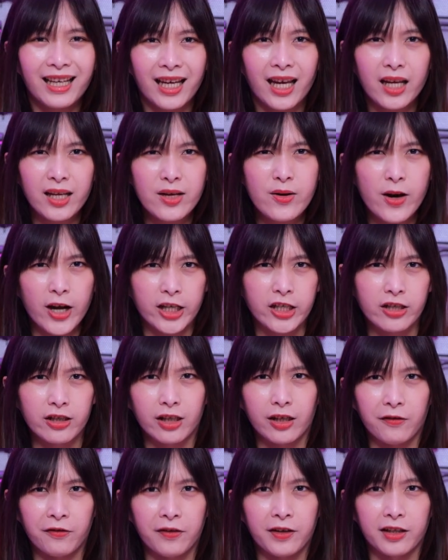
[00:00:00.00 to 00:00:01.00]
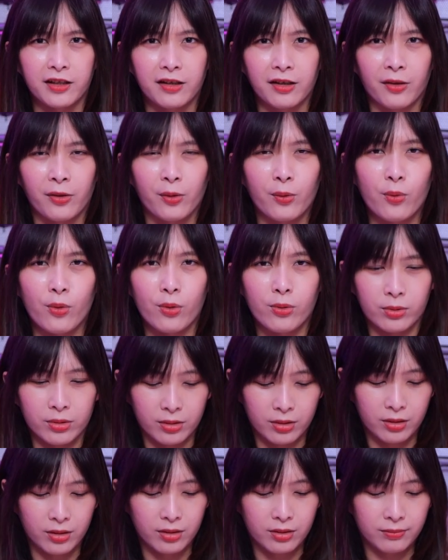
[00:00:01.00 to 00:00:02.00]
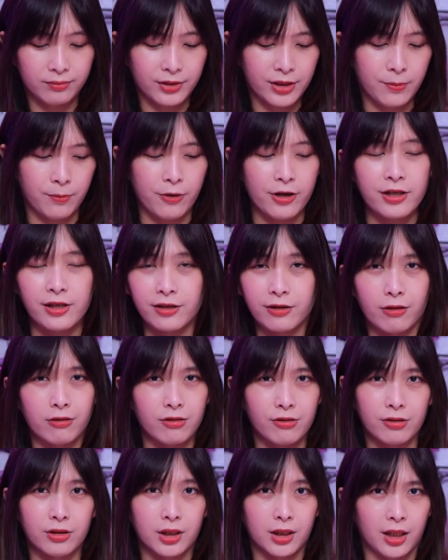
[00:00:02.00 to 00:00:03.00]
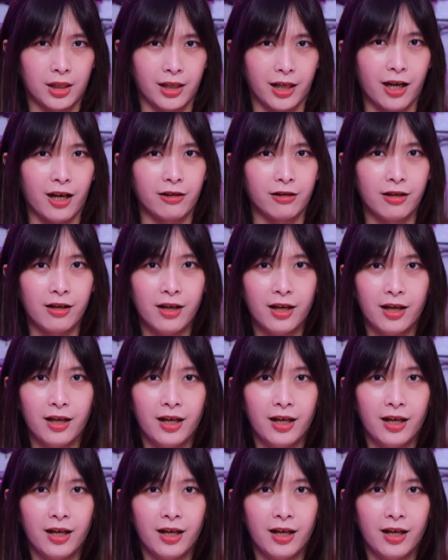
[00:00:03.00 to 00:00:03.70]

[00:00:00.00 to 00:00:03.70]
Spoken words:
Can you actually fit the Thor suppressor onto another gun?